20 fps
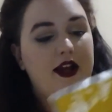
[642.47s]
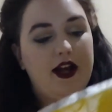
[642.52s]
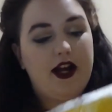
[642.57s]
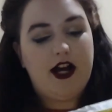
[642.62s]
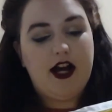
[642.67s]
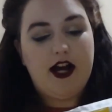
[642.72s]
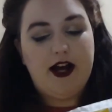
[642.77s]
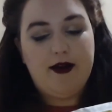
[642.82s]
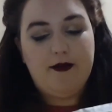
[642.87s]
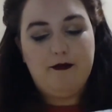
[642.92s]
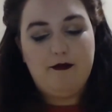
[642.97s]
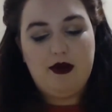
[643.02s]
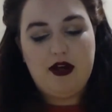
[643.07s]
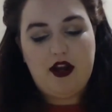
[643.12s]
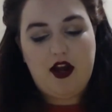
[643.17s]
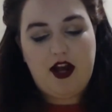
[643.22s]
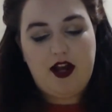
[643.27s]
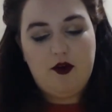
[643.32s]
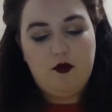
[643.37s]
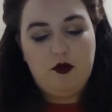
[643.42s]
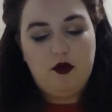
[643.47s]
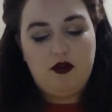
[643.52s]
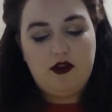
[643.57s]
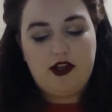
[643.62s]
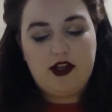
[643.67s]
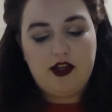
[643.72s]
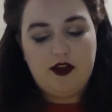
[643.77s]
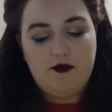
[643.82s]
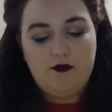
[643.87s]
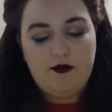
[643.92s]
But I will
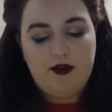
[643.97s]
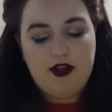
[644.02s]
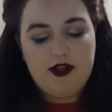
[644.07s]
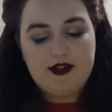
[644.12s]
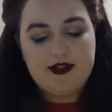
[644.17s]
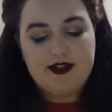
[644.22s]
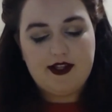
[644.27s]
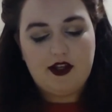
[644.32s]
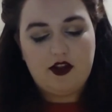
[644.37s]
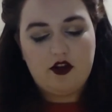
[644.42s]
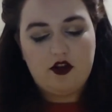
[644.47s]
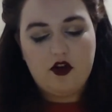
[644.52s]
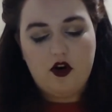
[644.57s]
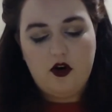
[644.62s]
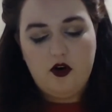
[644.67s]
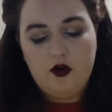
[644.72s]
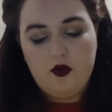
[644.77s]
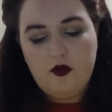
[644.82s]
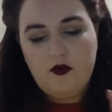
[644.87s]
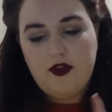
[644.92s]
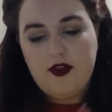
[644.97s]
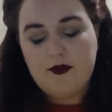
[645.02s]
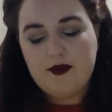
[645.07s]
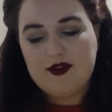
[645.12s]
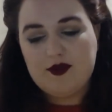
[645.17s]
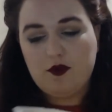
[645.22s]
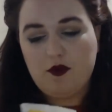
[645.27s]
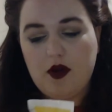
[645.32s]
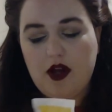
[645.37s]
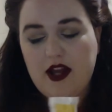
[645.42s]
give this a go. There
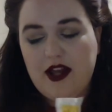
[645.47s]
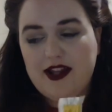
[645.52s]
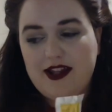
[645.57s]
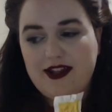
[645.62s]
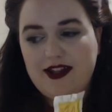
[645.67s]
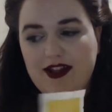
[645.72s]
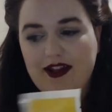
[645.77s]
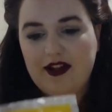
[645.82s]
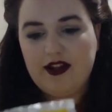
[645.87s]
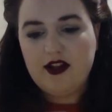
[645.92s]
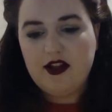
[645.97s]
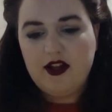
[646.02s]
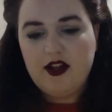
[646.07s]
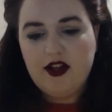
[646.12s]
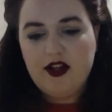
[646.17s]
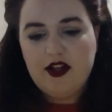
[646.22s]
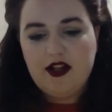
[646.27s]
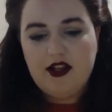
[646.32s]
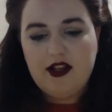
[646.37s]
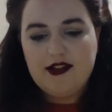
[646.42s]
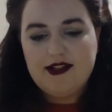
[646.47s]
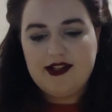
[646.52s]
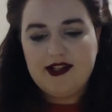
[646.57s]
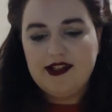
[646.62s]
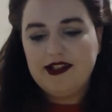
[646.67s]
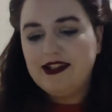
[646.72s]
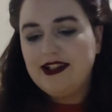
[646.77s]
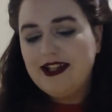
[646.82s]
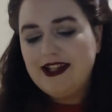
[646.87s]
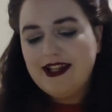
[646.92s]
was is it
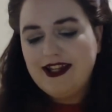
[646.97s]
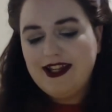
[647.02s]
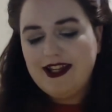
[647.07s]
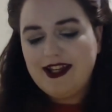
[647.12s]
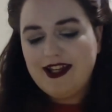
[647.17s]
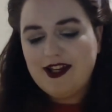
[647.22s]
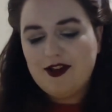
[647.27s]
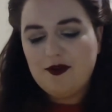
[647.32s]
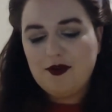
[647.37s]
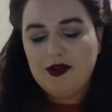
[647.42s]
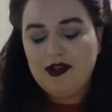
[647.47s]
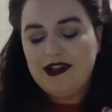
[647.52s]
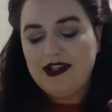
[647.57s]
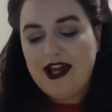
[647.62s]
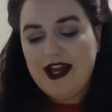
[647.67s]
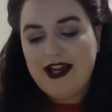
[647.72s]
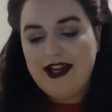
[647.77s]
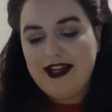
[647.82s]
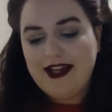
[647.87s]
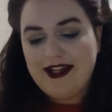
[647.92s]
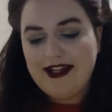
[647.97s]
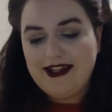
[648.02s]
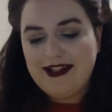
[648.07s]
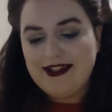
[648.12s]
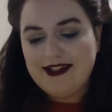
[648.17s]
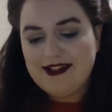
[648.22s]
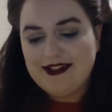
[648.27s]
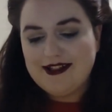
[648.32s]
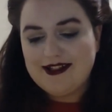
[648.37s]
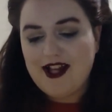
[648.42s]
Leahy or
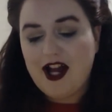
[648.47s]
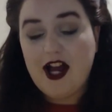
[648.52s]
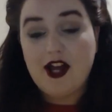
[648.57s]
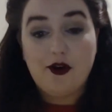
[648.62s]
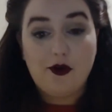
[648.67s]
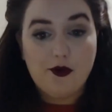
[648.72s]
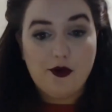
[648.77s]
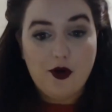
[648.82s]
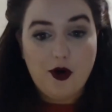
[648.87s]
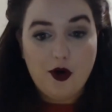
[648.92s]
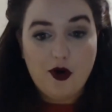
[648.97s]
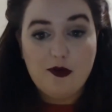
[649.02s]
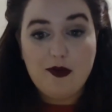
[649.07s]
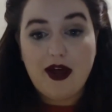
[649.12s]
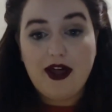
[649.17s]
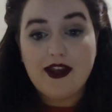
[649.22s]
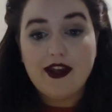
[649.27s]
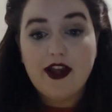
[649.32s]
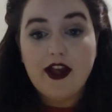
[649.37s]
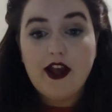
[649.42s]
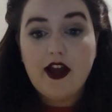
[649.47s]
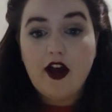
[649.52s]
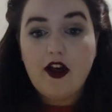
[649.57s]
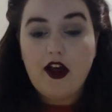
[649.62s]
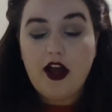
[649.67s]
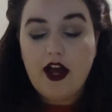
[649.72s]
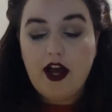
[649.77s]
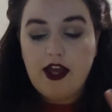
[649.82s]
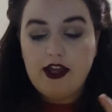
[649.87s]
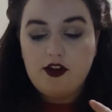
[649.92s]
Lay's? I don't know, but
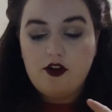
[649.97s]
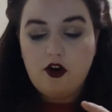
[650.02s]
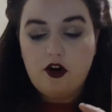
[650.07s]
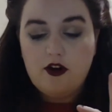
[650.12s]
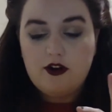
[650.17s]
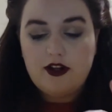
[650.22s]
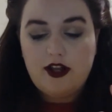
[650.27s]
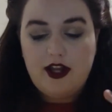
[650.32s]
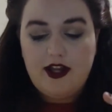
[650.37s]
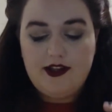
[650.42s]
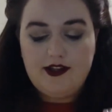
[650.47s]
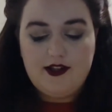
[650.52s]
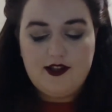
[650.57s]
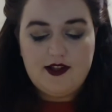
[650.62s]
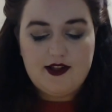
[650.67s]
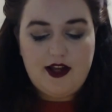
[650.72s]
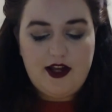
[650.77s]
I got a